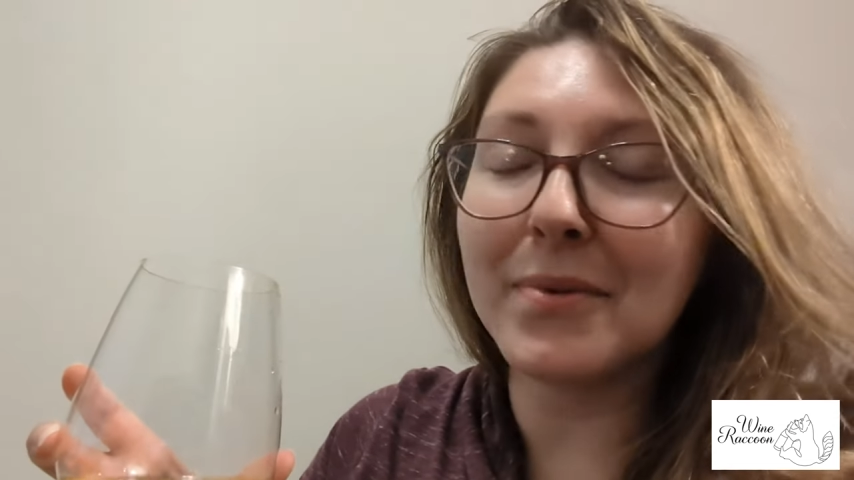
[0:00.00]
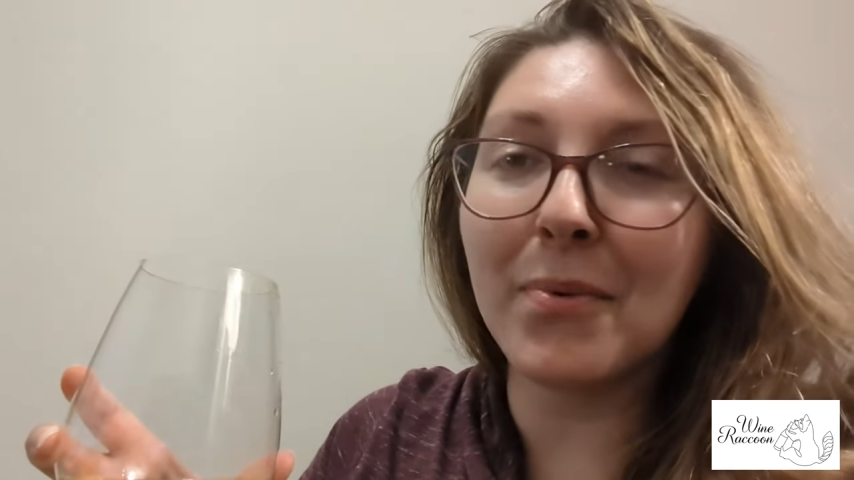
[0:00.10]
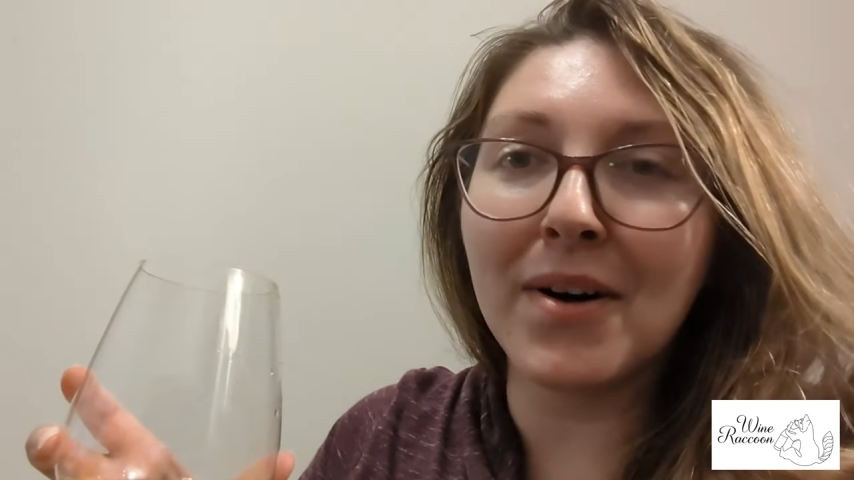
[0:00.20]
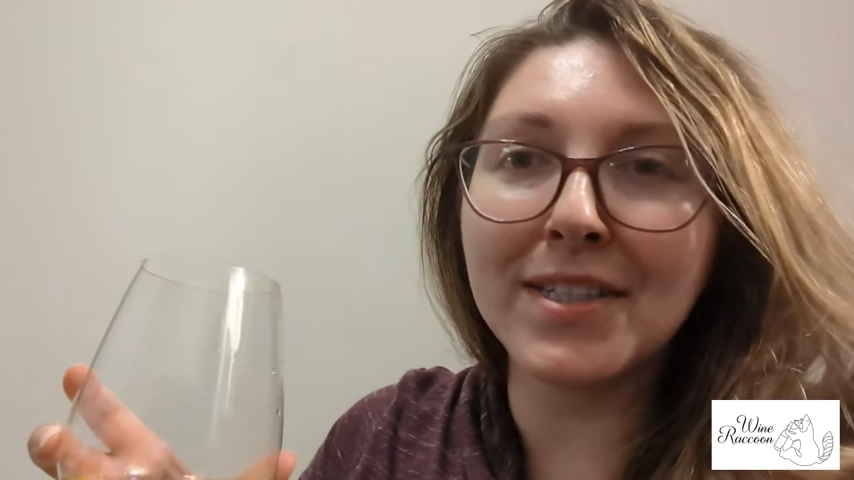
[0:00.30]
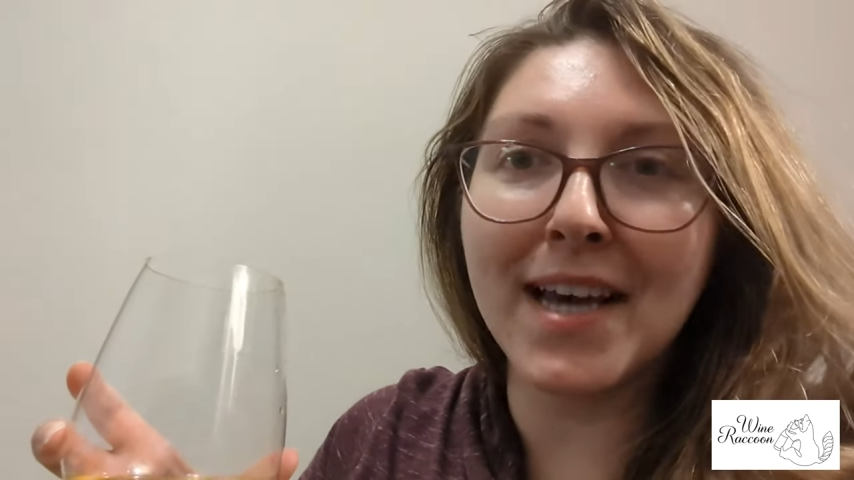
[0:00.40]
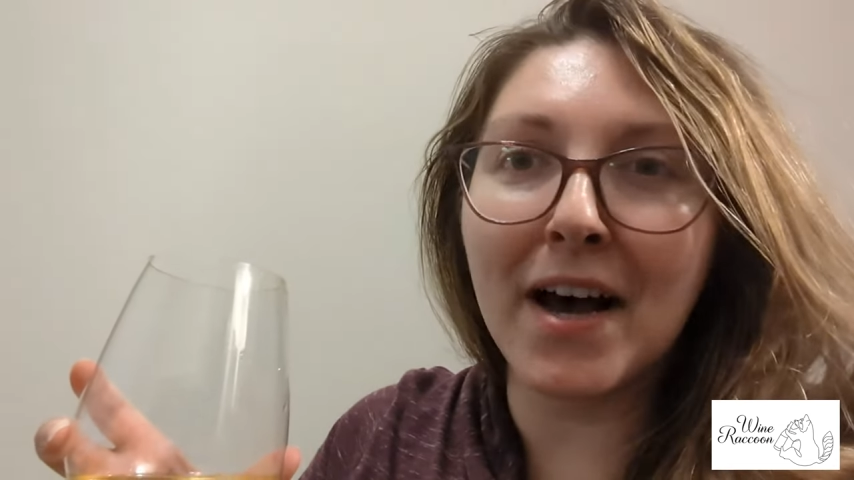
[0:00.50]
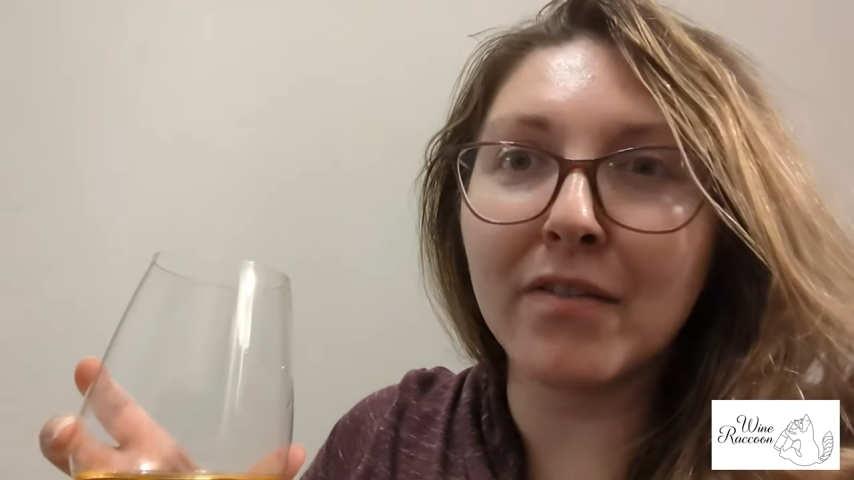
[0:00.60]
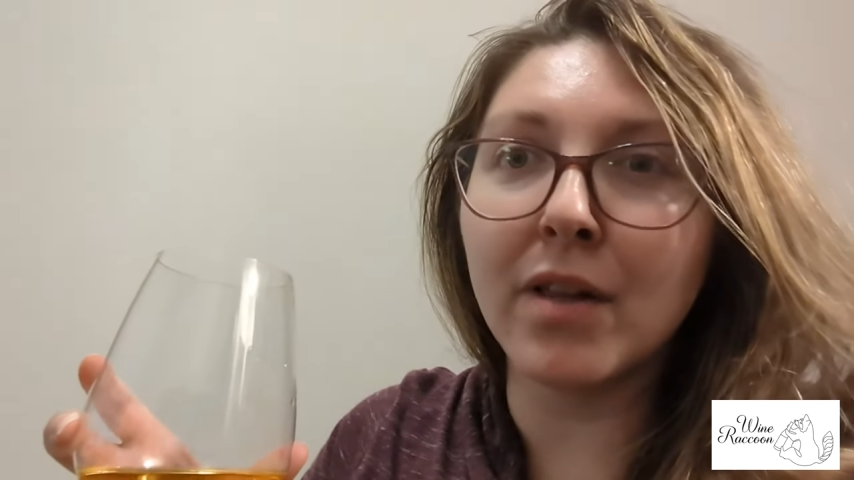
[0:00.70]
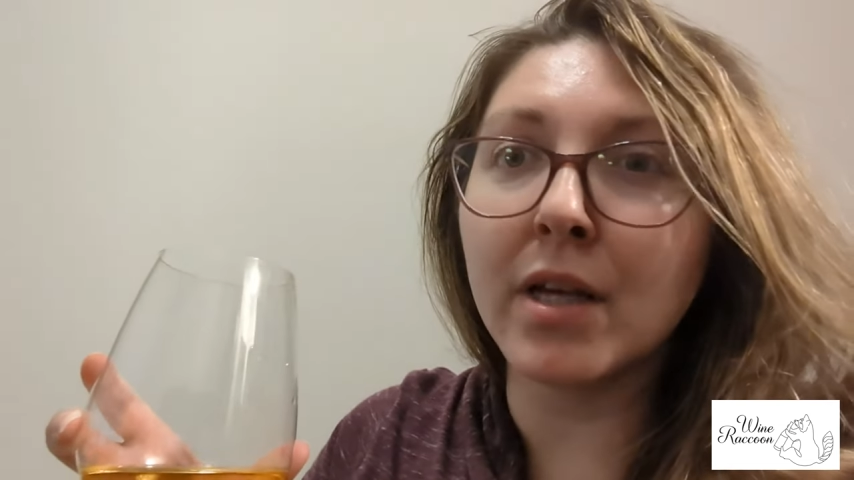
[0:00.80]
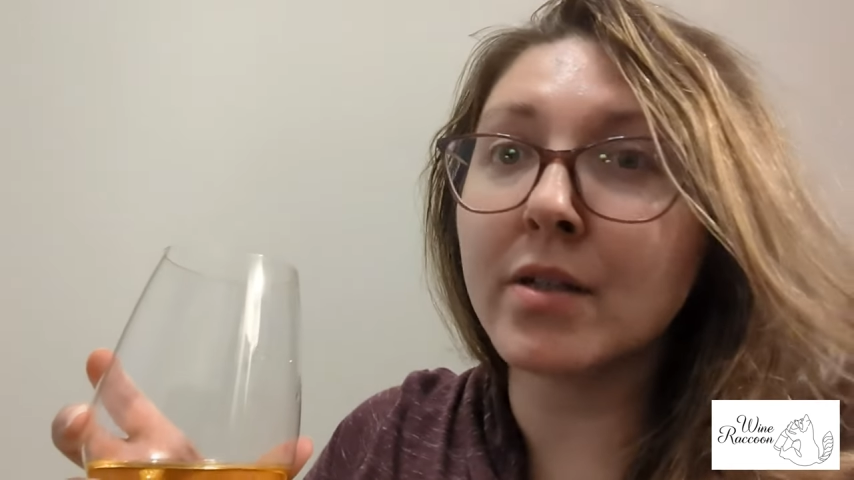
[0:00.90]
want to
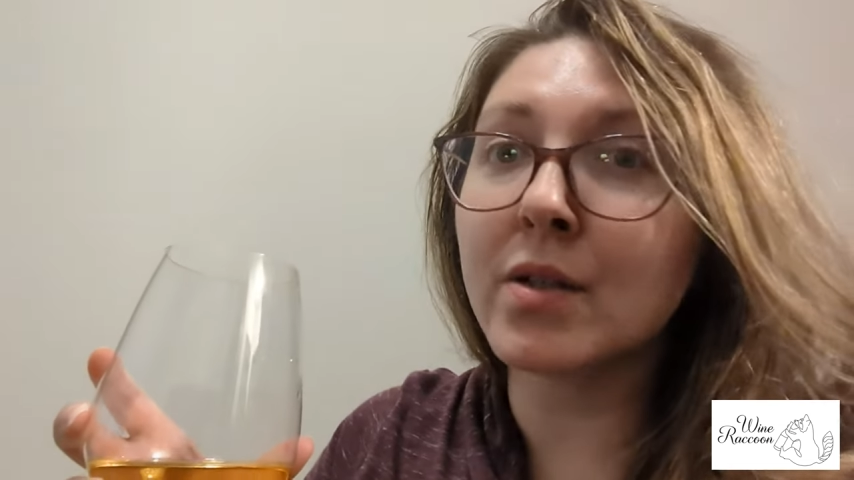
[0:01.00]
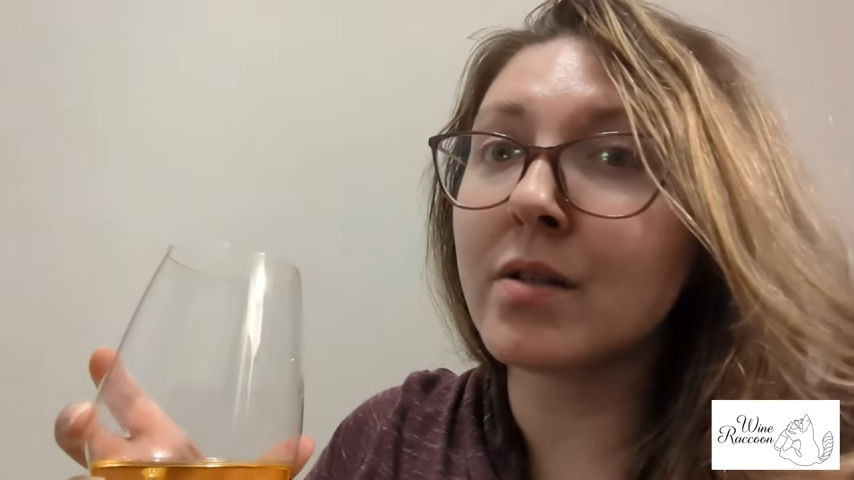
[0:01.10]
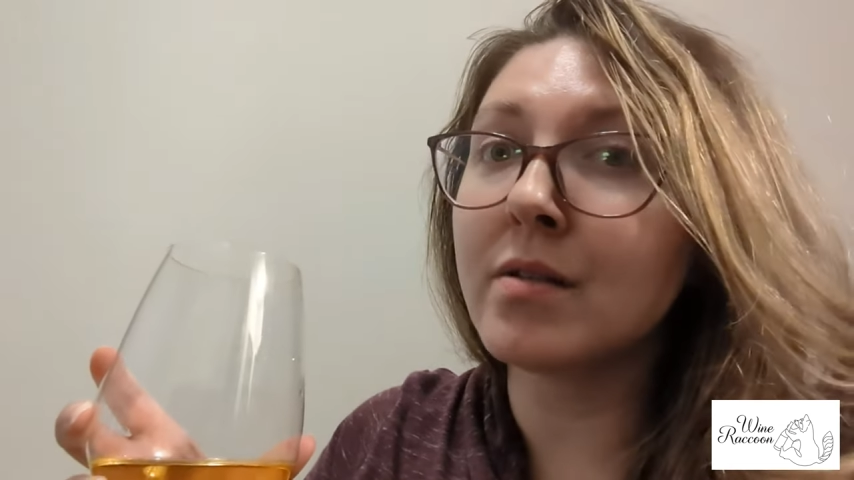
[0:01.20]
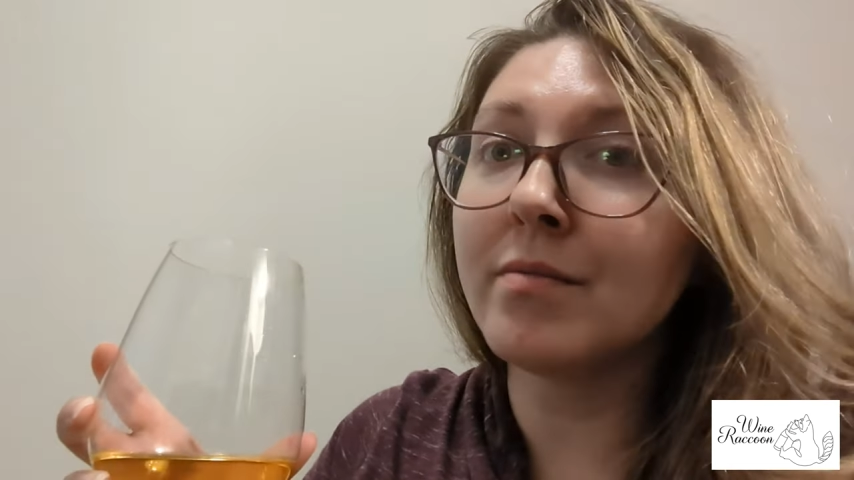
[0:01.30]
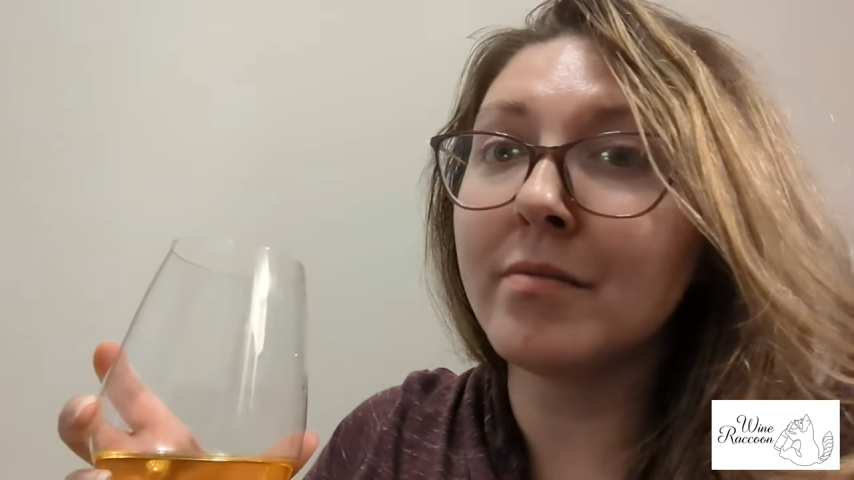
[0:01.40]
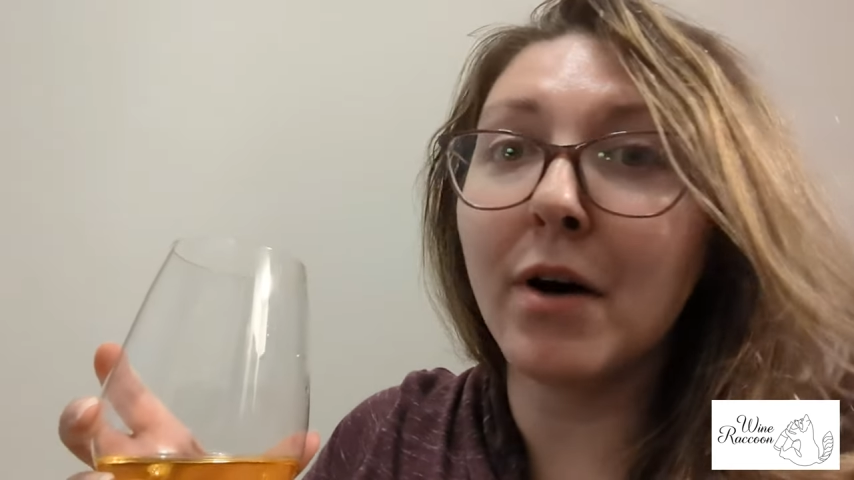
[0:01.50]
have this